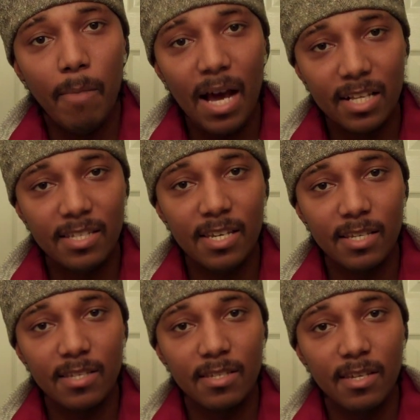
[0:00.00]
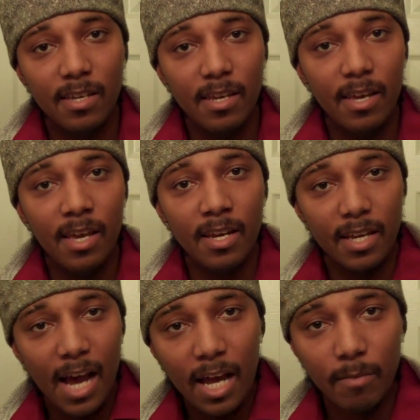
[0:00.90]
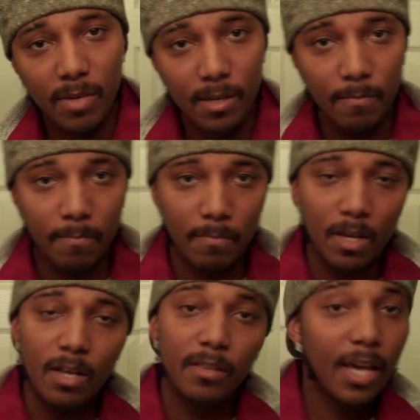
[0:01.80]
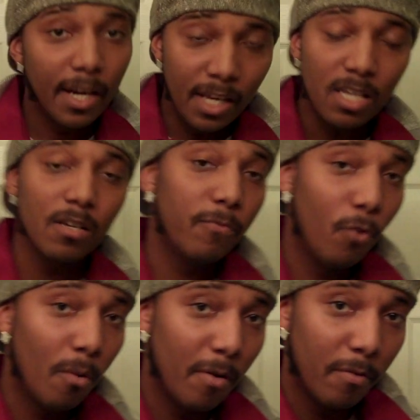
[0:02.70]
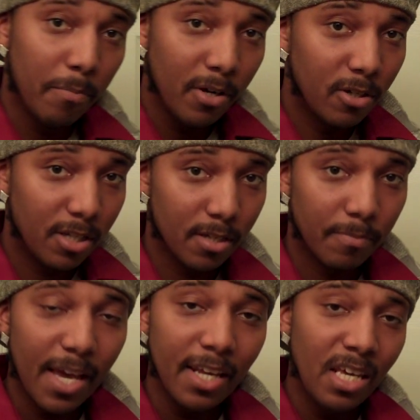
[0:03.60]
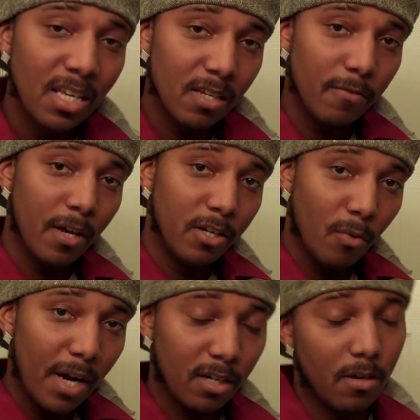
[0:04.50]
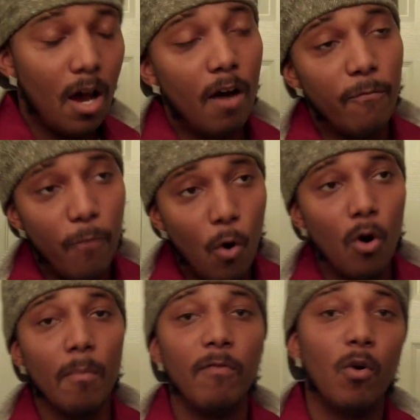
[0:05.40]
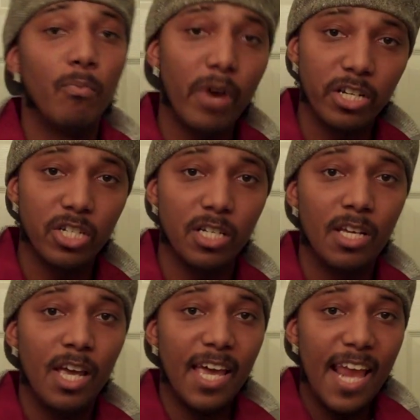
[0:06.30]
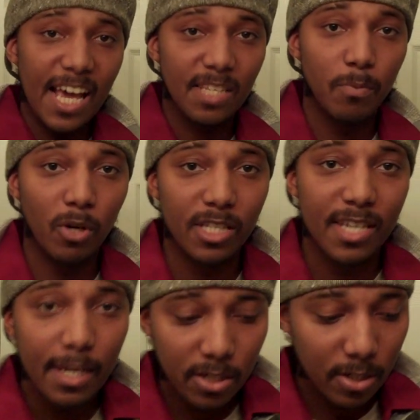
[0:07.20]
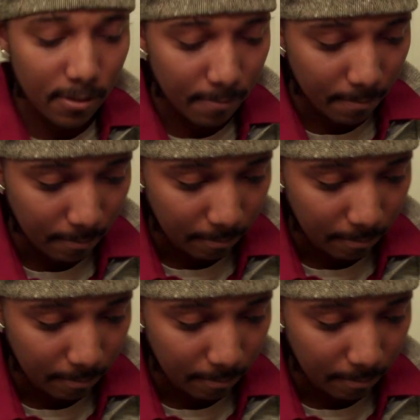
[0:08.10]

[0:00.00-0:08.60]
politics and economy, that is a form of imperialism. That is a direct form of oppression and exploitation.